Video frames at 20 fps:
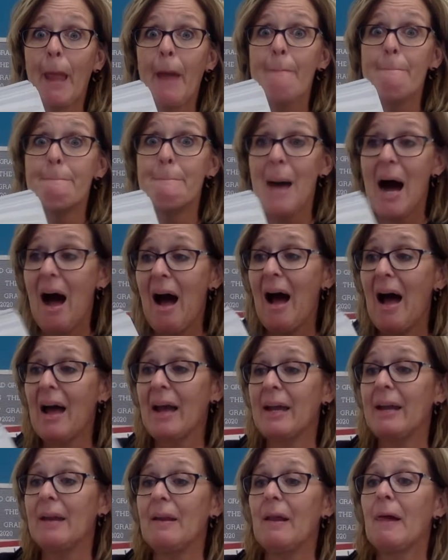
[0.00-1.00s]

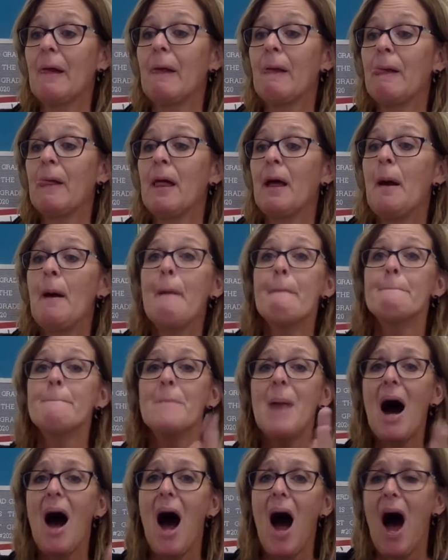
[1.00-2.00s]
Mine!
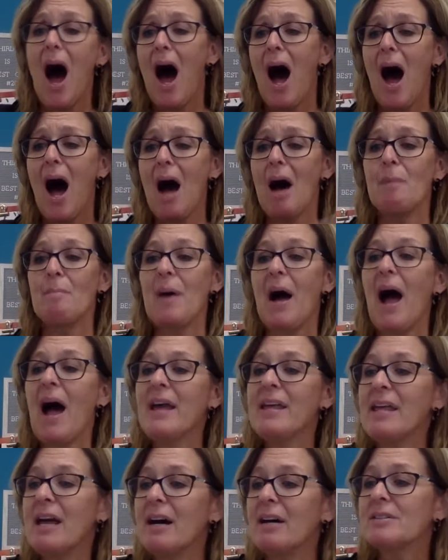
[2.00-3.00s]
"Mom!" I
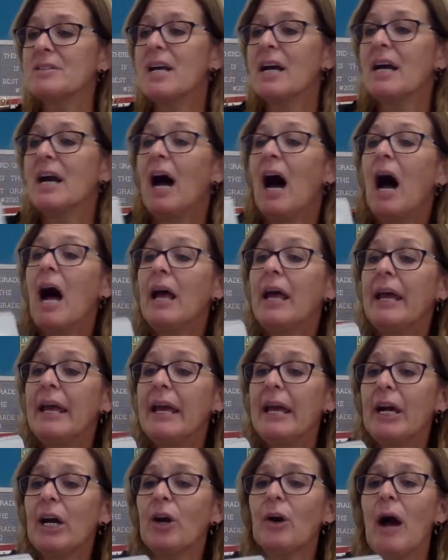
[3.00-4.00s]
yelled. Up
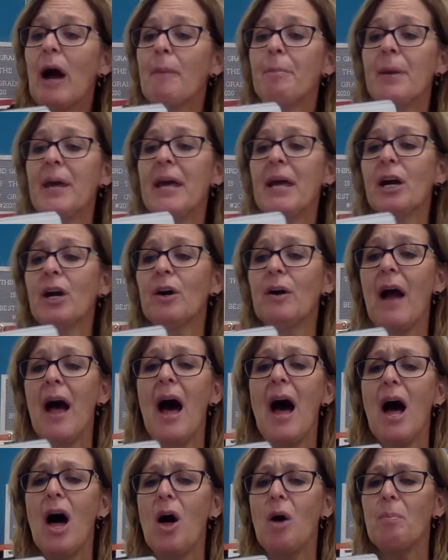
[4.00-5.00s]
here,
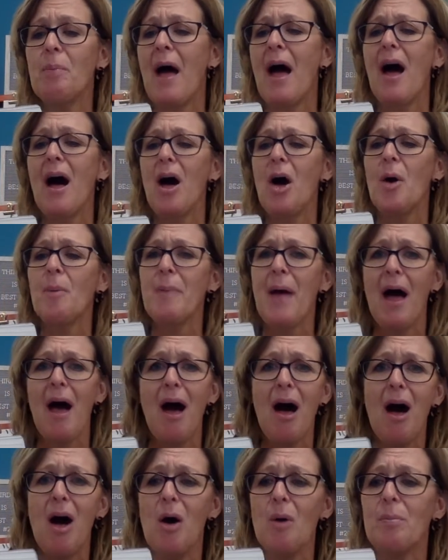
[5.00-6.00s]
help, help,
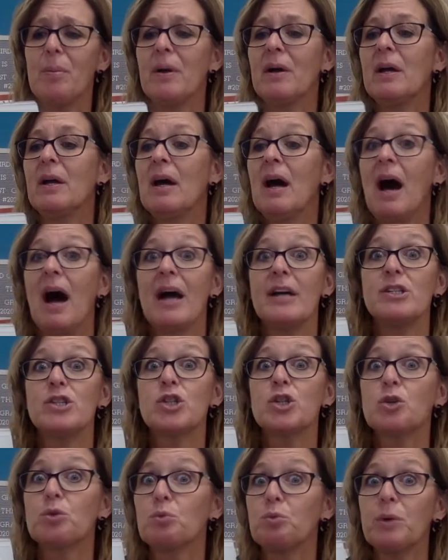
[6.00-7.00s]
help!" I
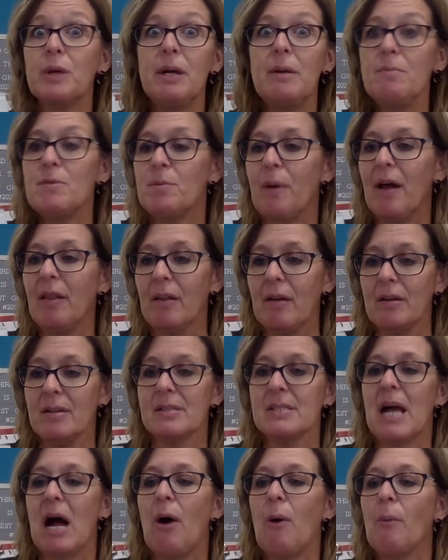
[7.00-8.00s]
screamed my
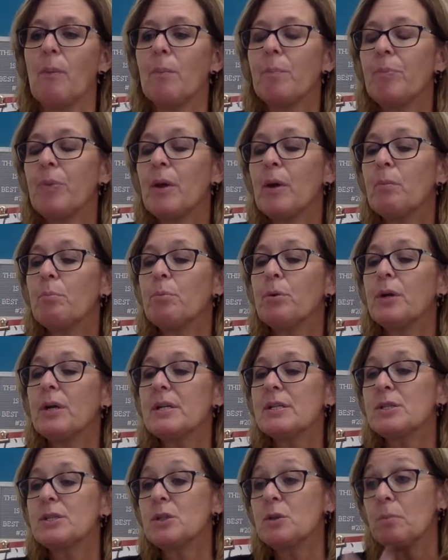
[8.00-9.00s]
lungs out.
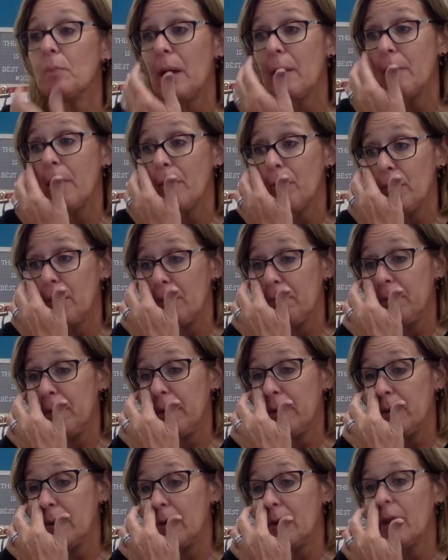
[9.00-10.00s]
Pretty soon my mother
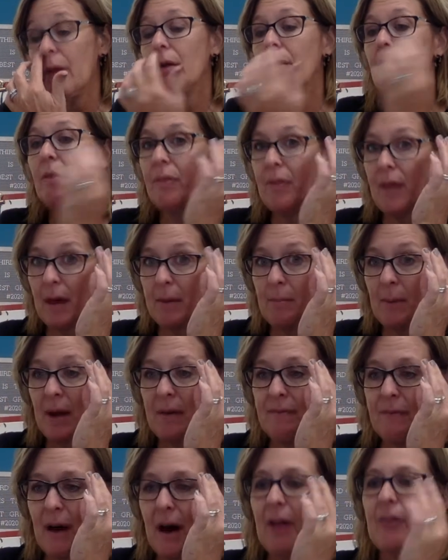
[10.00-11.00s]
appeared, then my
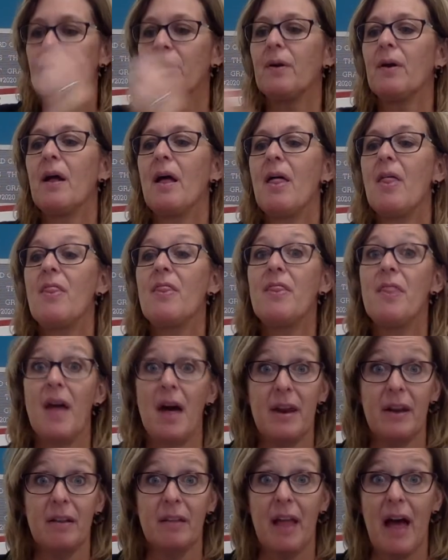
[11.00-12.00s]
father,
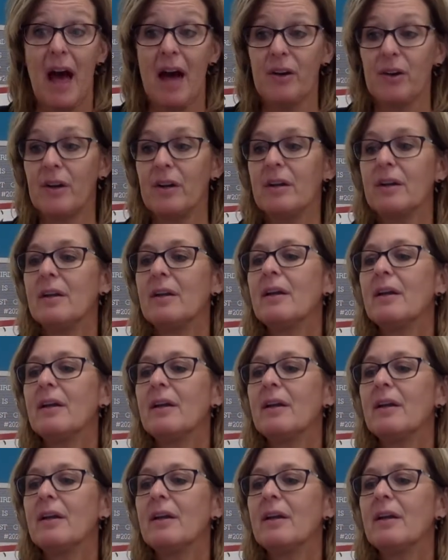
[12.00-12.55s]
then a ladder.